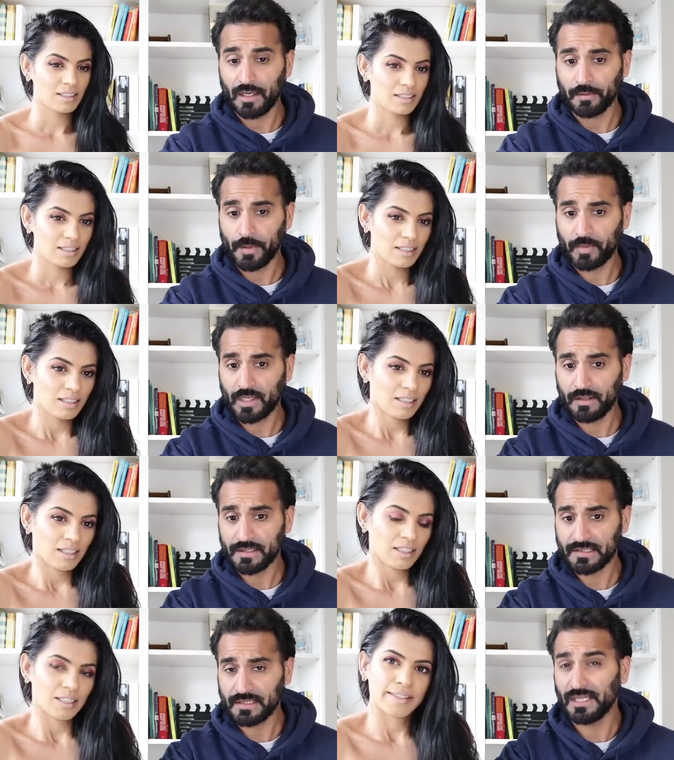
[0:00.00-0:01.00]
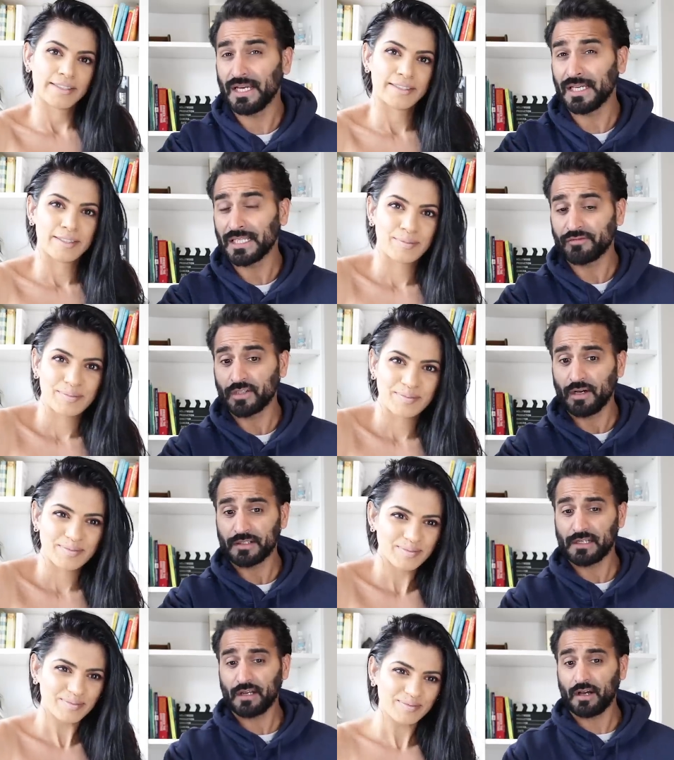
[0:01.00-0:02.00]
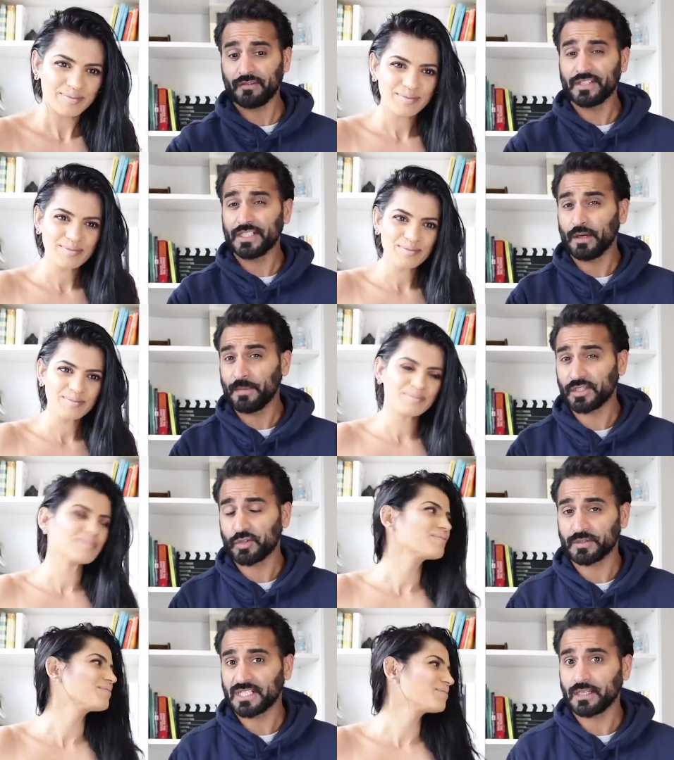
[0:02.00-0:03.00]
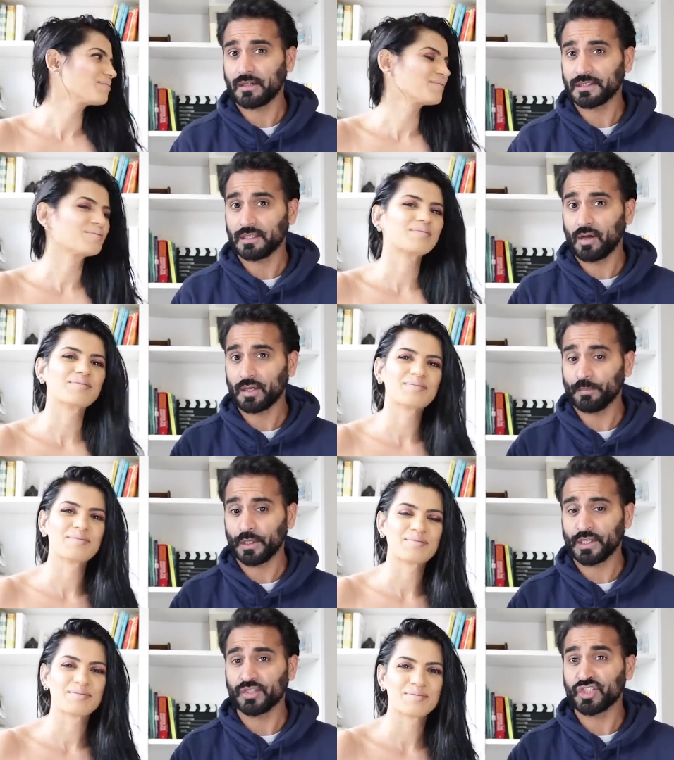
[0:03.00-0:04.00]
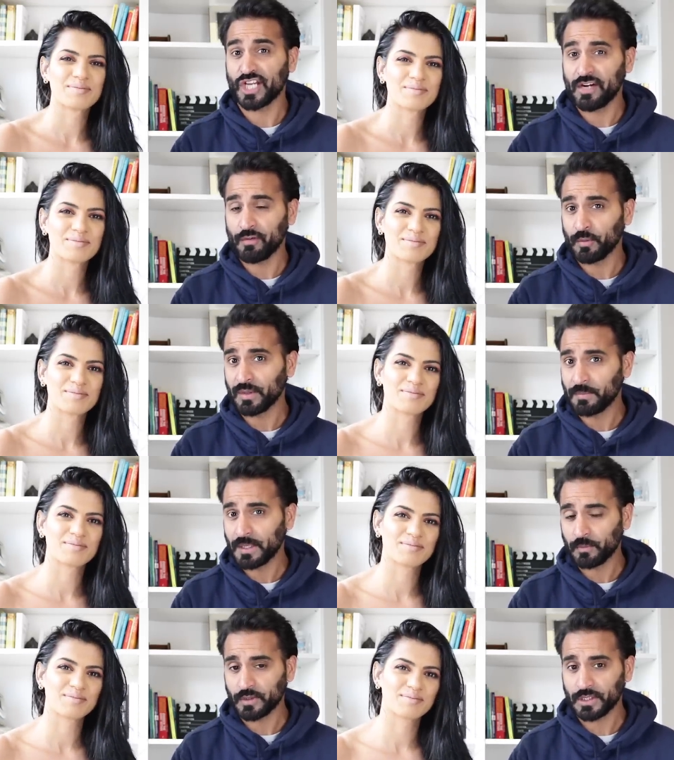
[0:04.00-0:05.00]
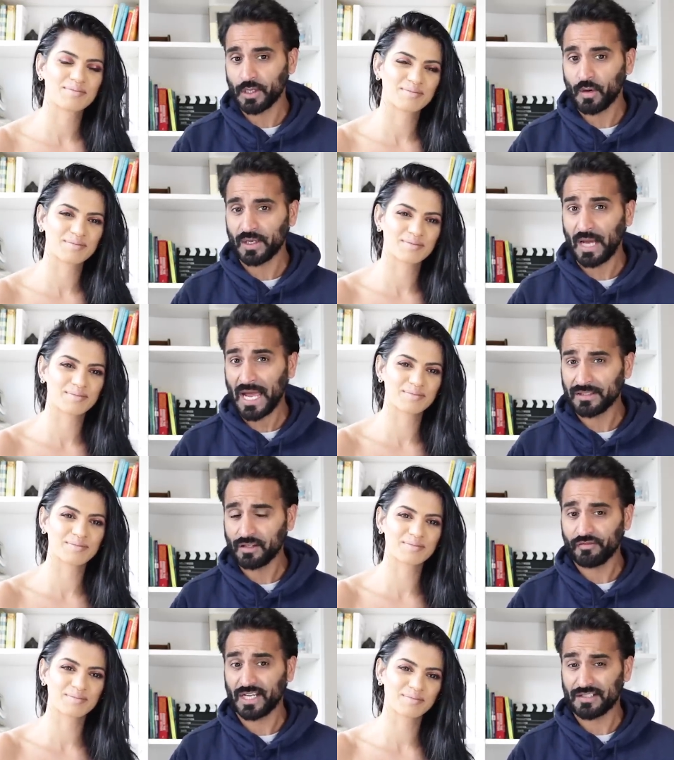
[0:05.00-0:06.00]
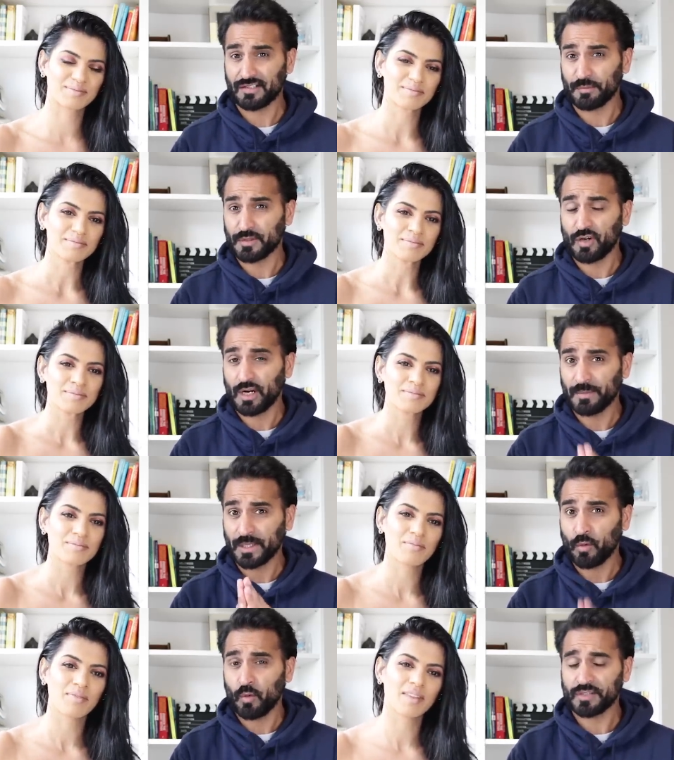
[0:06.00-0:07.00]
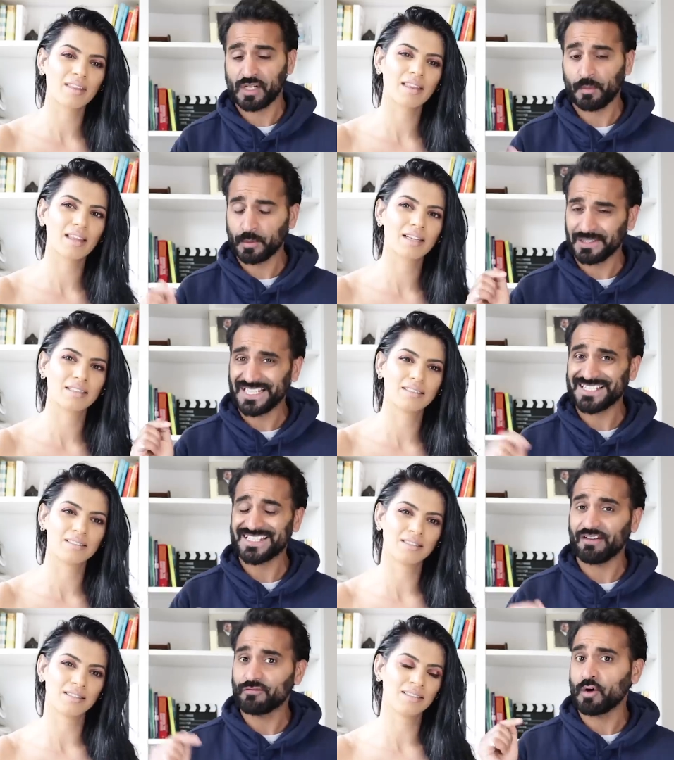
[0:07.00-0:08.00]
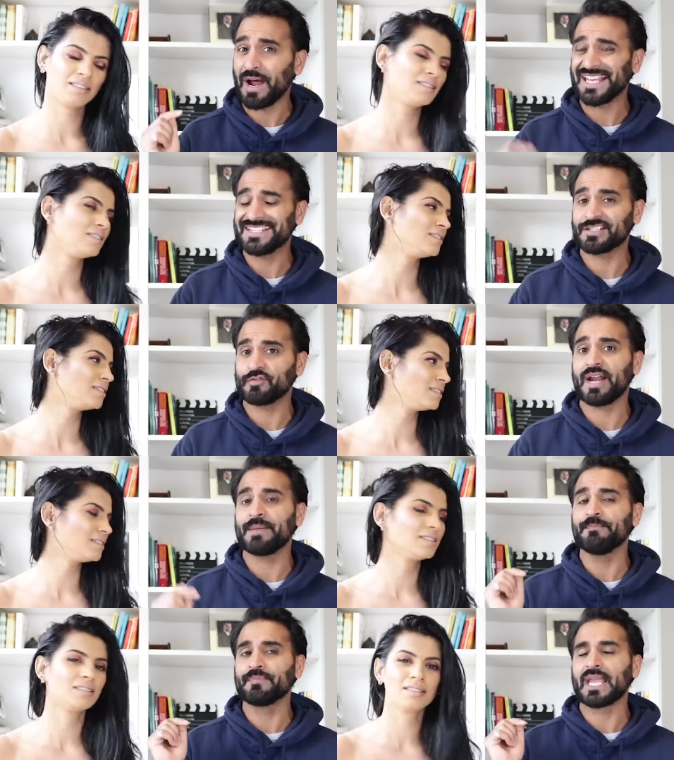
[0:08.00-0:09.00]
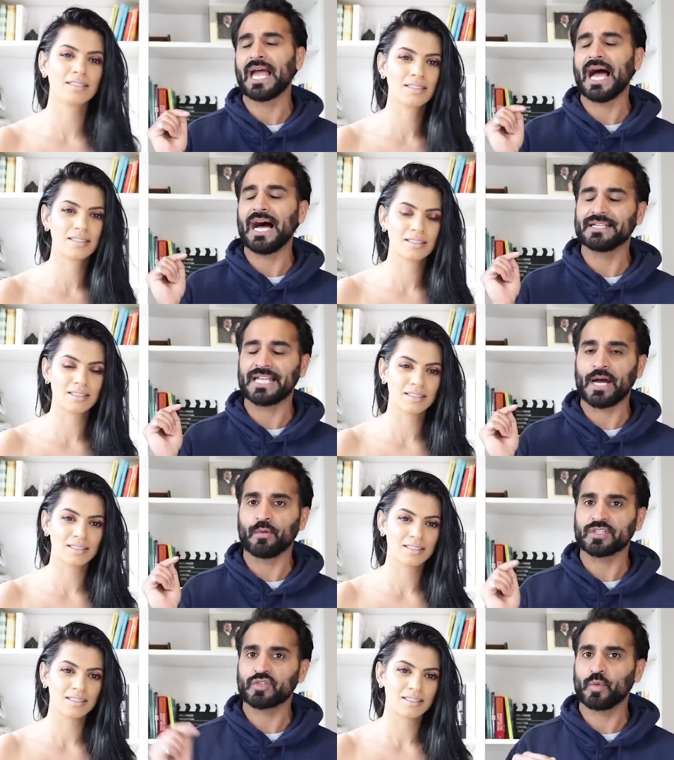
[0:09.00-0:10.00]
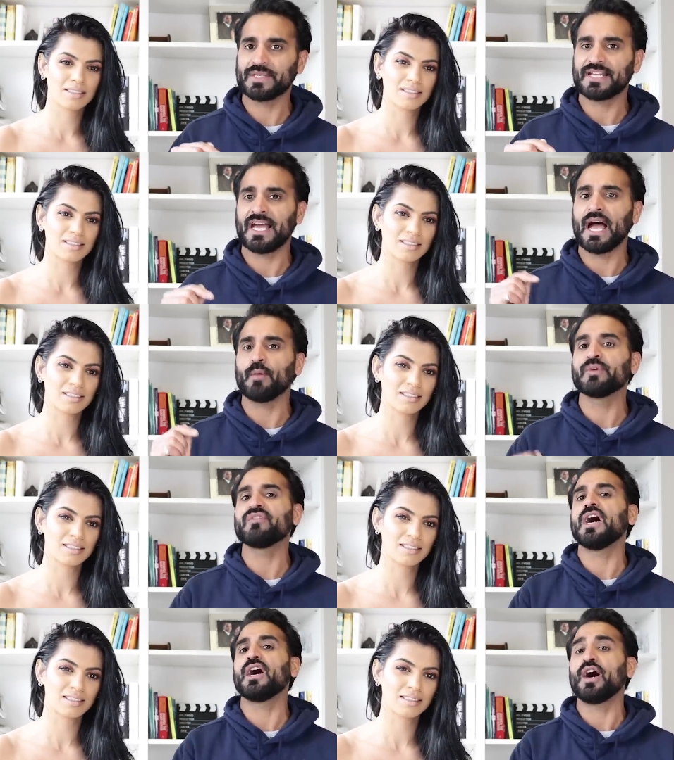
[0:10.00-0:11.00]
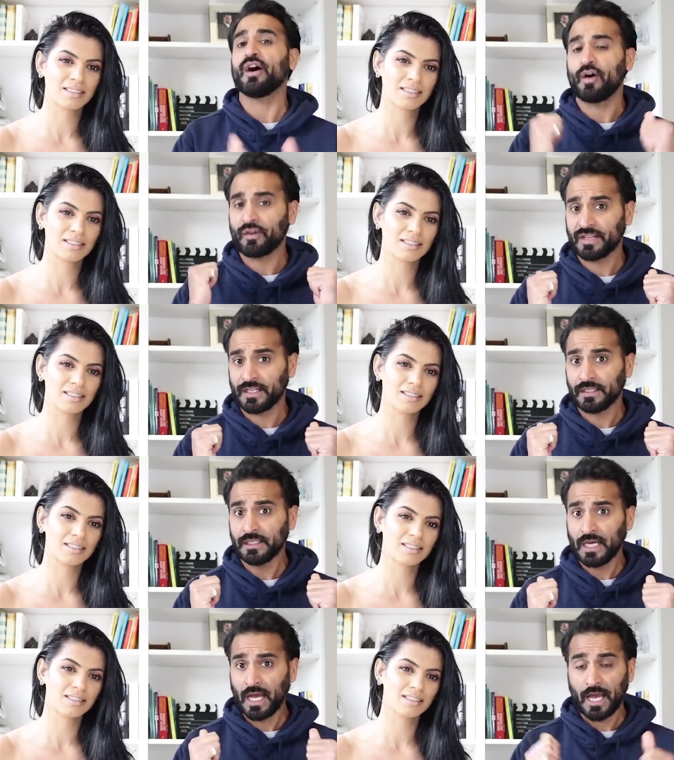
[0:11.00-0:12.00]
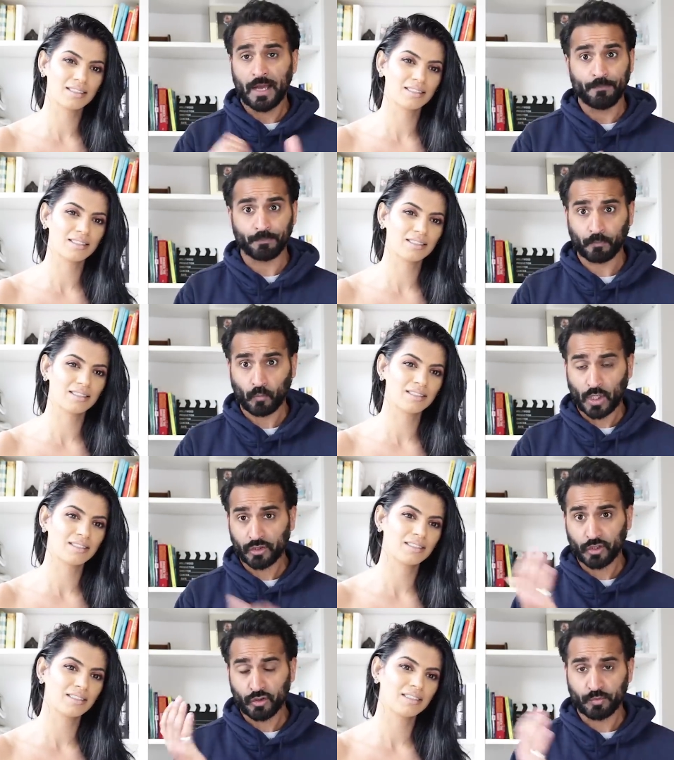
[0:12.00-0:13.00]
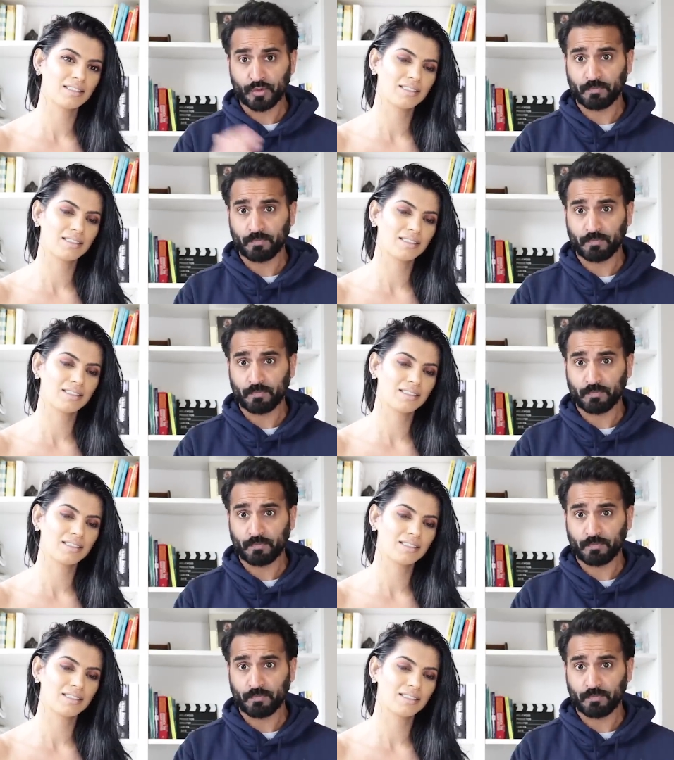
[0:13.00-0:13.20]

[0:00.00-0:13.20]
Speaker 1: and remember guys, uh, if you guys like our video, make sure to click on the like button, share it with people you know, and don't forget to subscribe. And also I'll put links down for our Instagram and our Twitter, and we've got our other um, YouTube